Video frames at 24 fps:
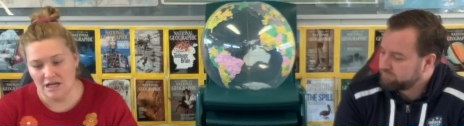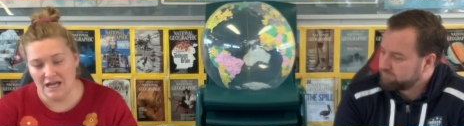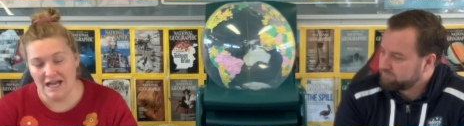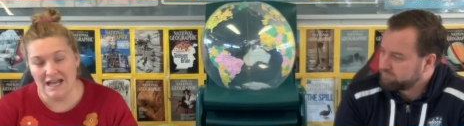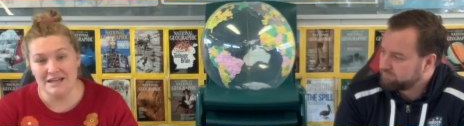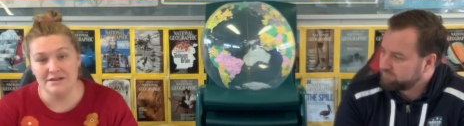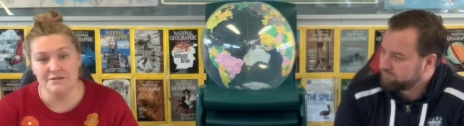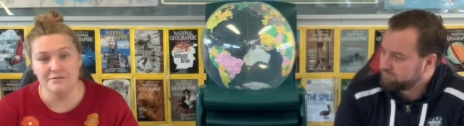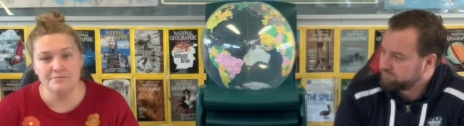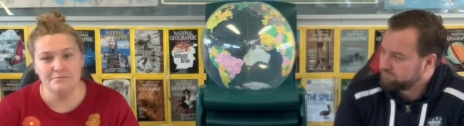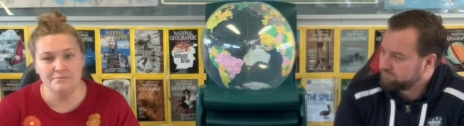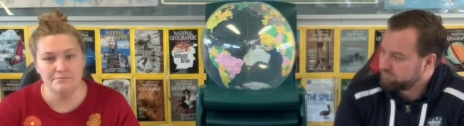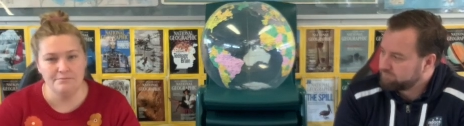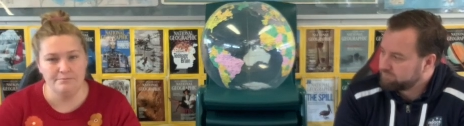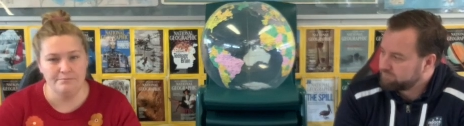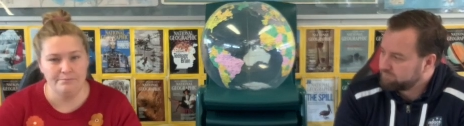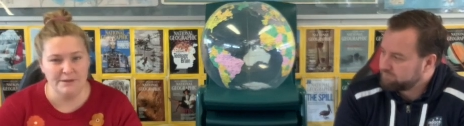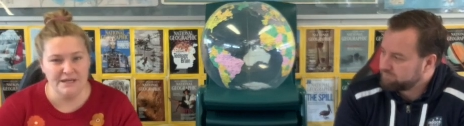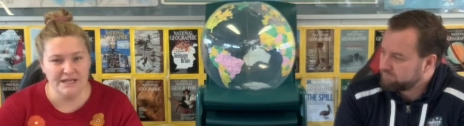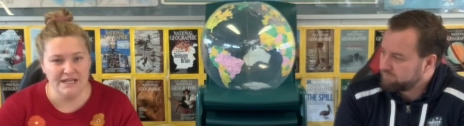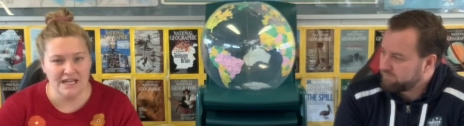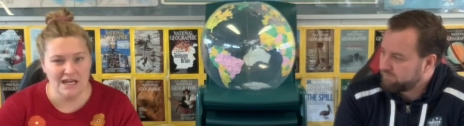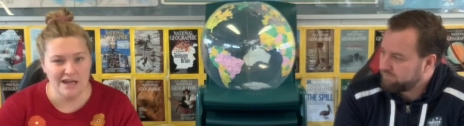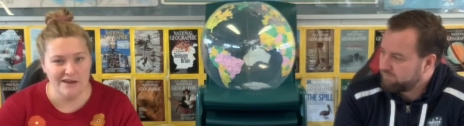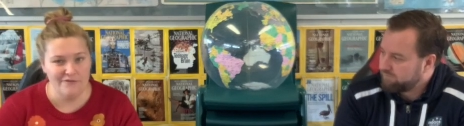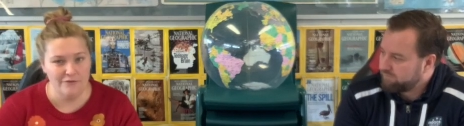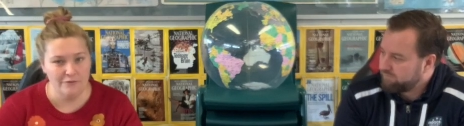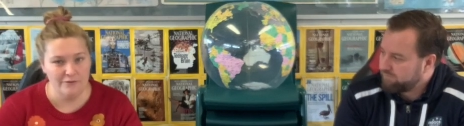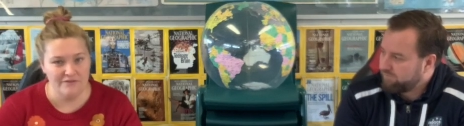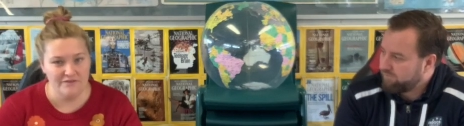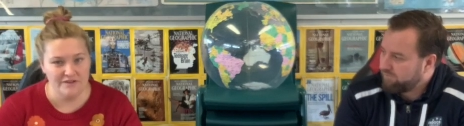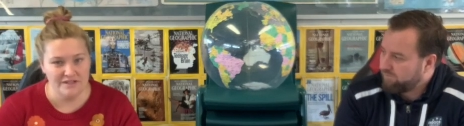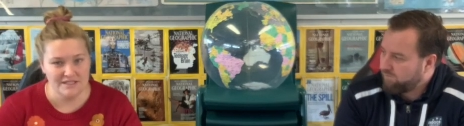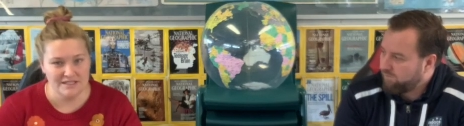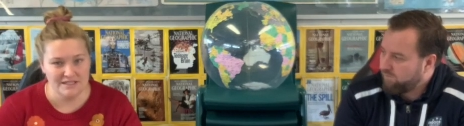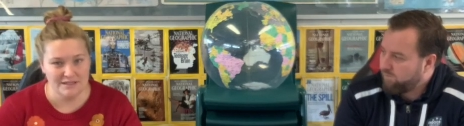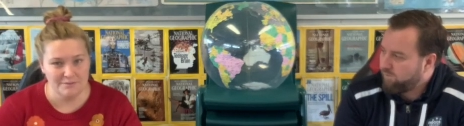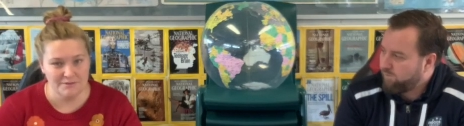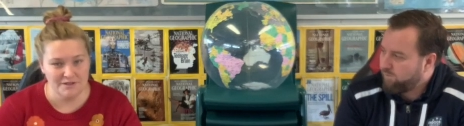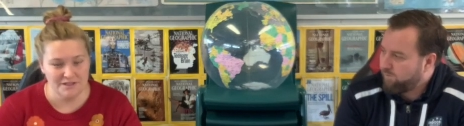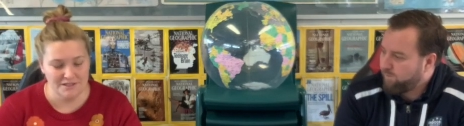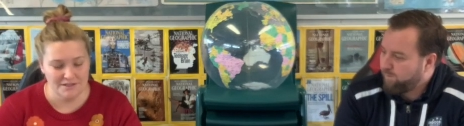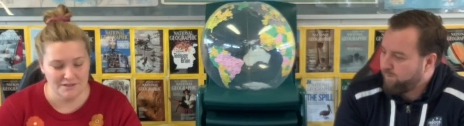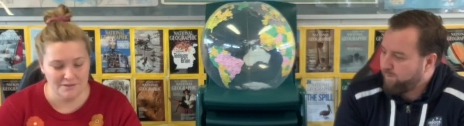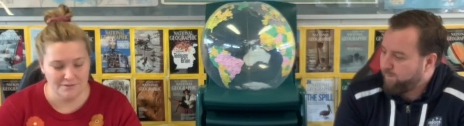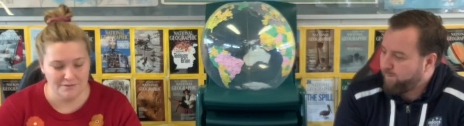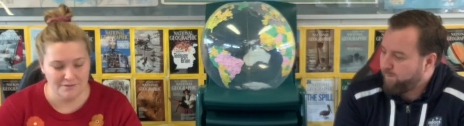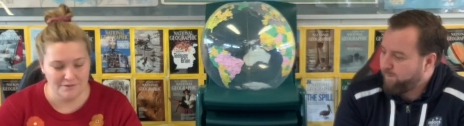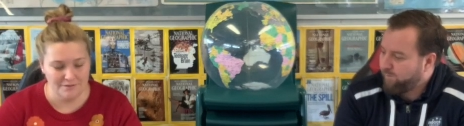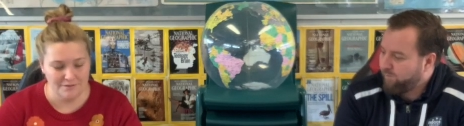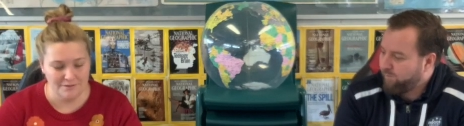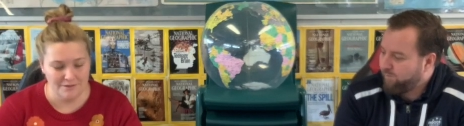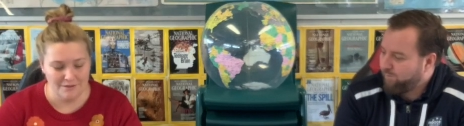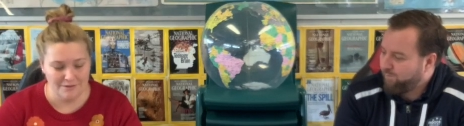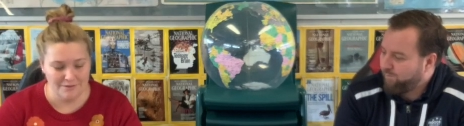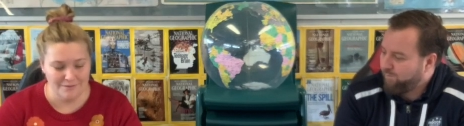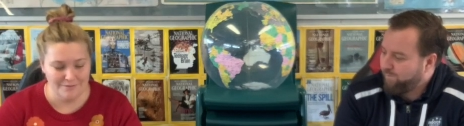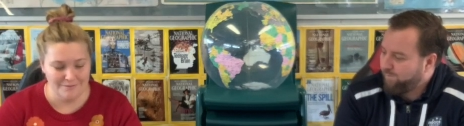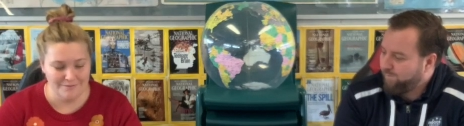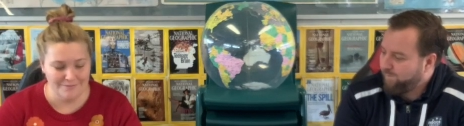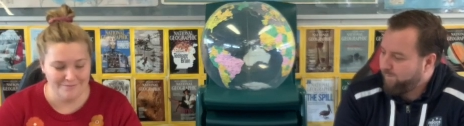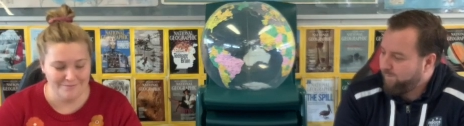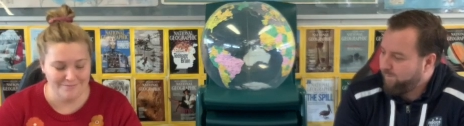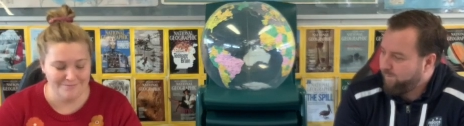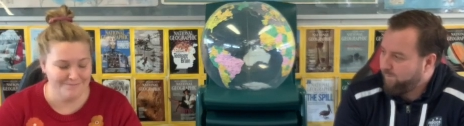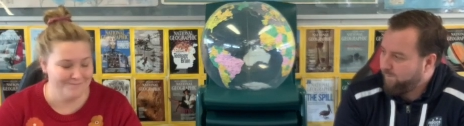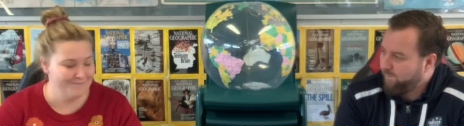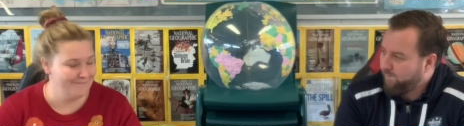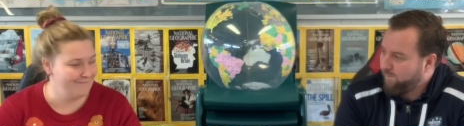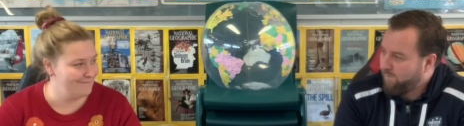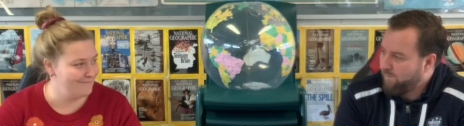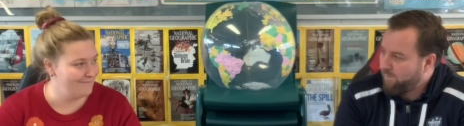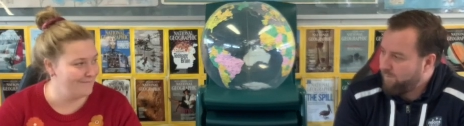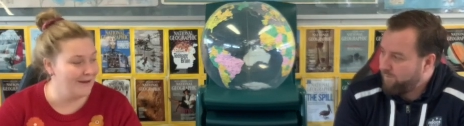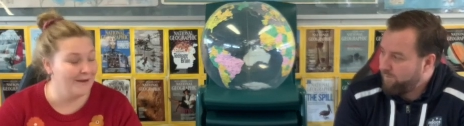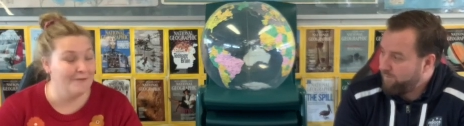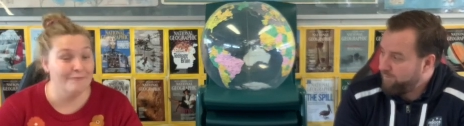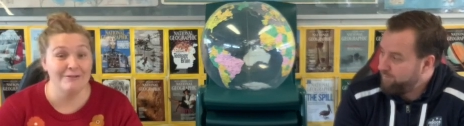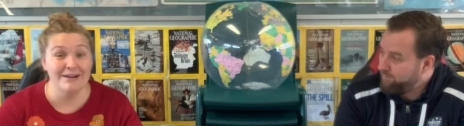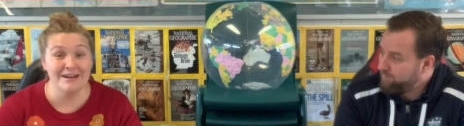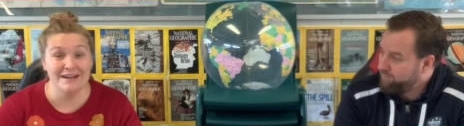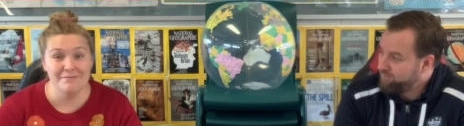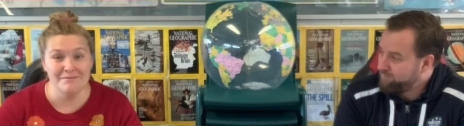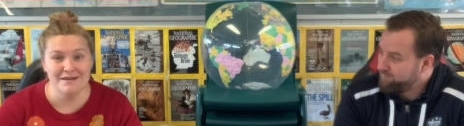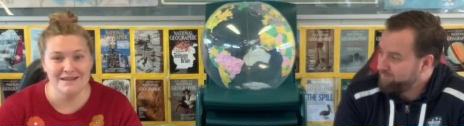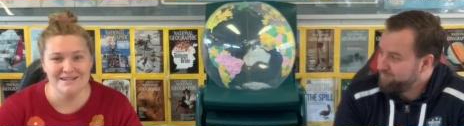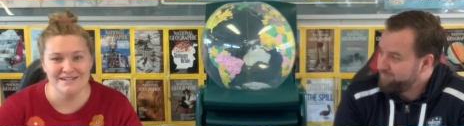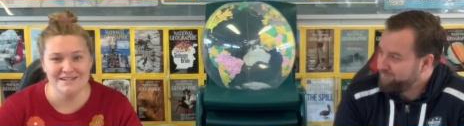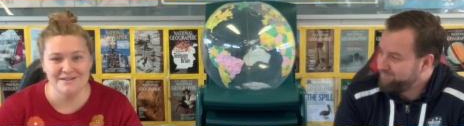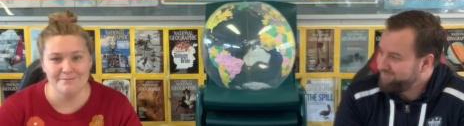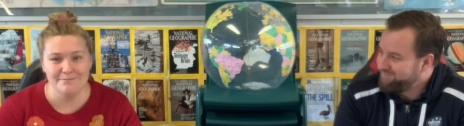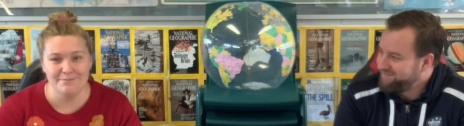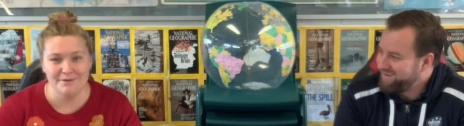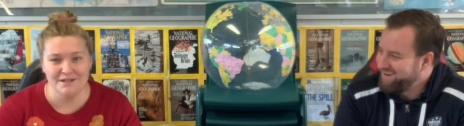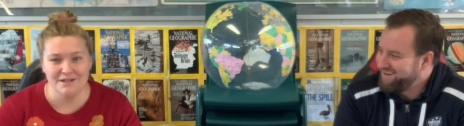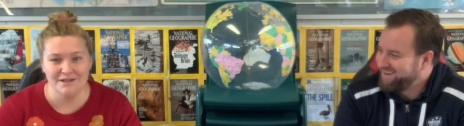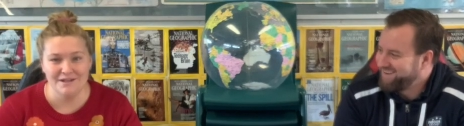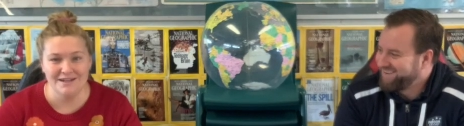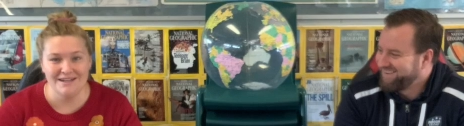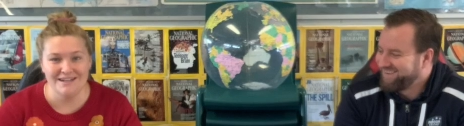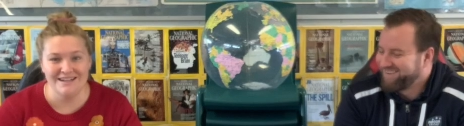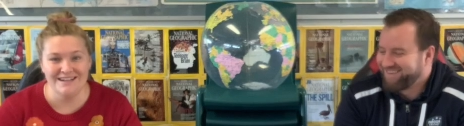Speaker 1: and be careful with this. I'm going to recommend it, but